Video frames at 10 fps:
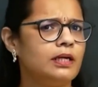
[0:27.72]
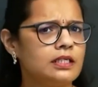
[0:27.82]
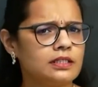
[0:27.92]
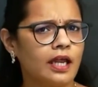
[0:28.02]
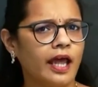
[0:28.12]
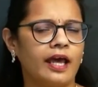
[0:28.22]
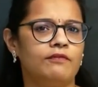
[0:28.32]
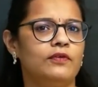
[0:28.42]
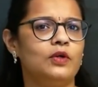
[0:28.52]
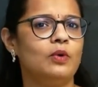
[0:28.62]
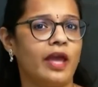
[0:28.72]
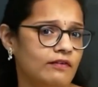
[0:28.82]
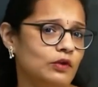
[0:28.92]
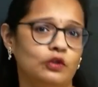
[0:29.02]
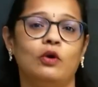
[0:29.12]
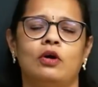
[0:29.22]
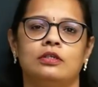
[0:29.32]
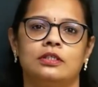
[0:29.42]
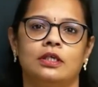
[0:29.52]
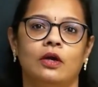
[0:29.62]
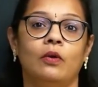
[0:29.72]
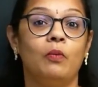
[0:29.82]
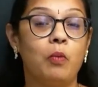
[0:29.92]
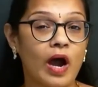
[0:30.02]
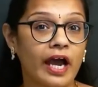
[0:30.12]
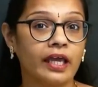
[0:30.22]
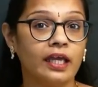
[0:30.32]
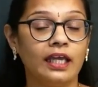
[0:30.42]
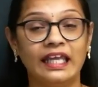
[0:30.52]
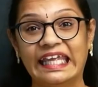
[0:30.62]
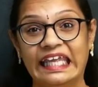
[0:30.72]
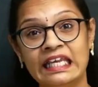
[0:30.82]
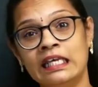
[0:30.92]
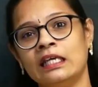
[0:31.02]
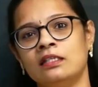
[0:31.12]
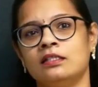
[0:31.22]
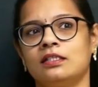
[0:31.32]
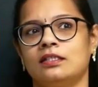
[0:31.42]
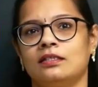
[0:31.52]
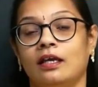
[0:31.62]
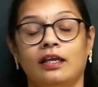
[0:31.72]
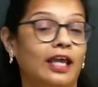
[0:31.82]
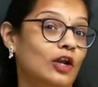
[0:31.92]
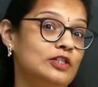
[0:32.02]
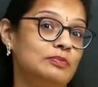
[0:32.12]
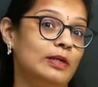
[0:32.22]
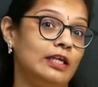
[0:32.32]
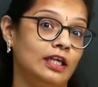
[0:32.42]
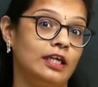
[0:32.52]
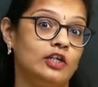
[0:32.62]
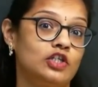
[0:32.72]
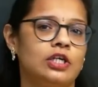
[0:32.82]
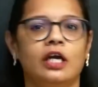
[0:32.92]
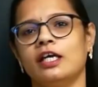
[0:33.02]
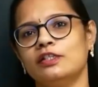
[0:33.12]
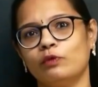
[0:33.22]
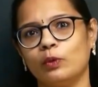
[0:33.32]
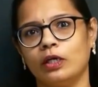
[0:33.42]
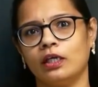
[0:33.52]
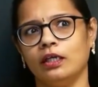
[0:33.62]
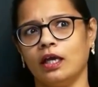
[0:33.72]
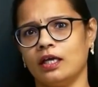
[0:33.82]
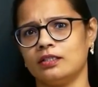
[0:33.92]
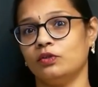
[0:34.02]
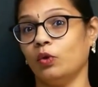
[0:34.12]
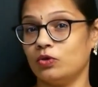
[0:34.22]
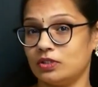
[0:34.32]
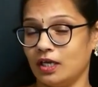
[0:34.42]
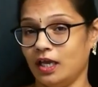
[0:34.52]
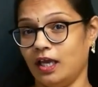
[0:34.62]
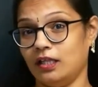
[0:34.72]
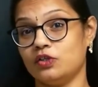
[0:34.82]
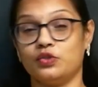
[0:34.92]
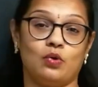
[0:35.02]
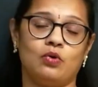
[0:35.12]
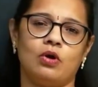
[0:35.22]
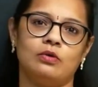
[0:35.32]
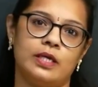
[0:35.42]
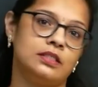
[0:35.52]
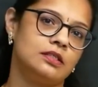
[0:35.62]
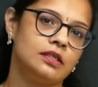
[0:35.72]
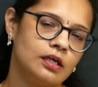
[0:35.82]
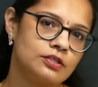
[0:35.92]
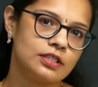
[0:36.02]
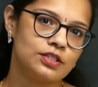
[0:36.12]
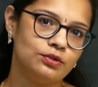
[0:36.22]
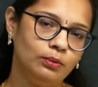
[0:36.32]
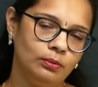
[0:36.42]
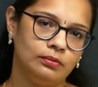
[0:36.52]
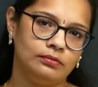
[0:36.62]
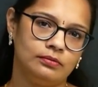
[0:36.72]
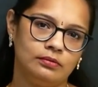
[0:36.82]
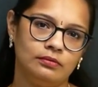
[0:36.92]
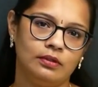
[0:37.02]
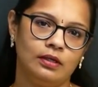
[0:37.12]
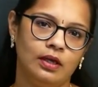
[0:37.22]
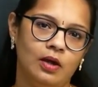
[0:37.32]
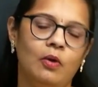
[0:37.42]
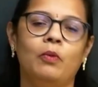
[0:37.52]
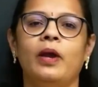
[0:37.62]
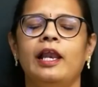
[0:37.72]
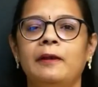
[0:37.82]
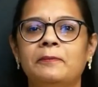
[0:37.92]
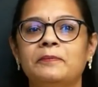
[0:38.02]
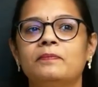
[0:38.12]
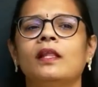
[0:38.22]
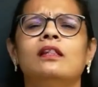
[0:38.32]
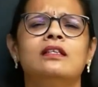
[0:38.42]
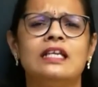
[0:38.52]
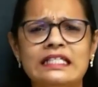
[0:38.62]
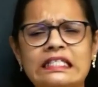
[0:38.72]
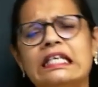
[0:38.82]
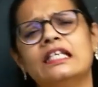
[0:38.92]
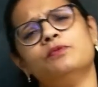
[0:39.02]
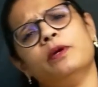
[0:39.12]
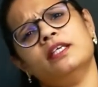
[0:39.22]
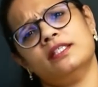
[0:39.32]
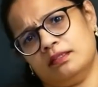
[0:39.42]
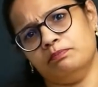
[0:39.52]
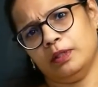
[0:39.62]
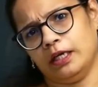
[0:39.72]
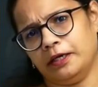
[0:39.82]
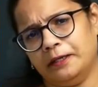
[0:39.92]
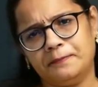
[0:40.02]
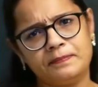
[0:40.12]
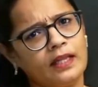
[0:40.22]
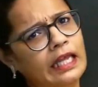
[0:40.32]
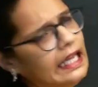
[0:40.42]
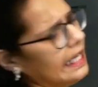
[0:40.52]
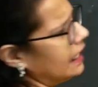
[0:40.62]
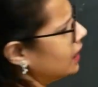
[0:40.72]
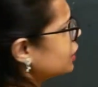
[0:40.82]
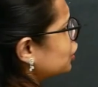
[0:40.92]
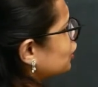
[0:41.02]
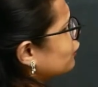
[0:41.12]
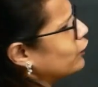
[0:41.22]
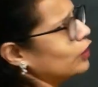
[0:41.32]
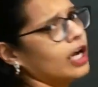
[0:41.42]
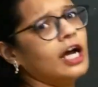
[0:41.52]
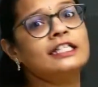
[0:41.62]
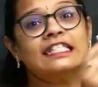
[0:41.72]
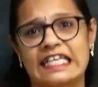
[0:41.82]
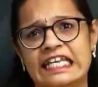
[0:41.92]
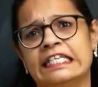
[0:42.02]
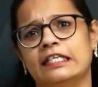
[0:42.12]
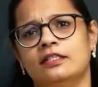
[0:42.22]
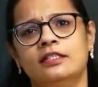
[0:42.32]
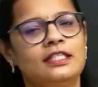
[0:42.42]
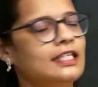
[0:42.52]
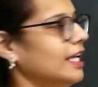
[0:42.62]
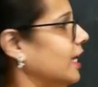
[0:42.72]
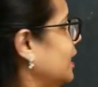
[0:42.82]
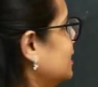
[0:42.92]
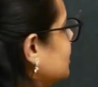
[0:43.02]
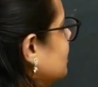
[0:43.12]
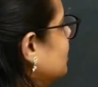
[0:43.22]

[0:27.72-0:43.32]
But have you ever thought why Indians cannot speak English as fluently as those in the so-called Western countries do? Well, the reason is very simple, Andy. English for us Indians is